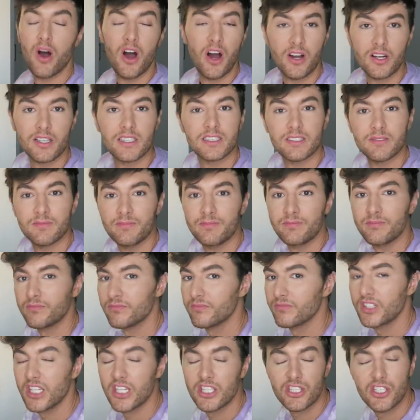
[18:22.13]
works.
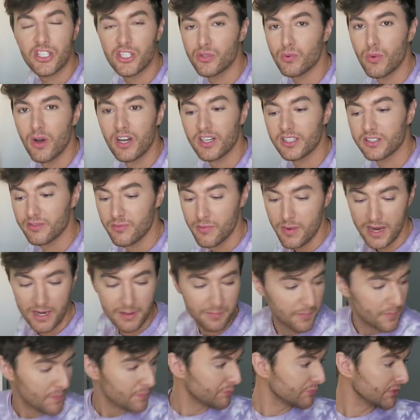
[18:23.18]
This just works for
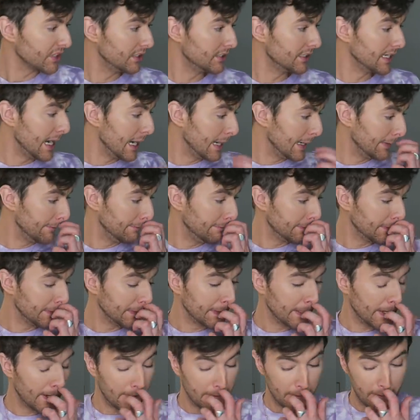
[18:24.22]
me. Okay,
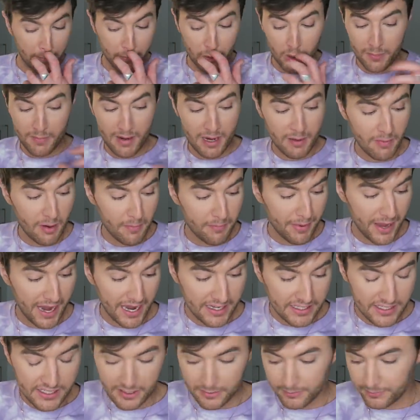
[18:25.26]
so I'm gonna make my
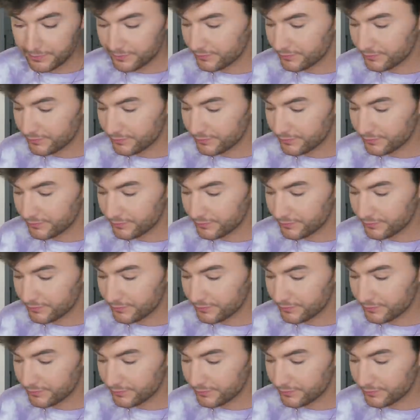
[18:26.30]
bed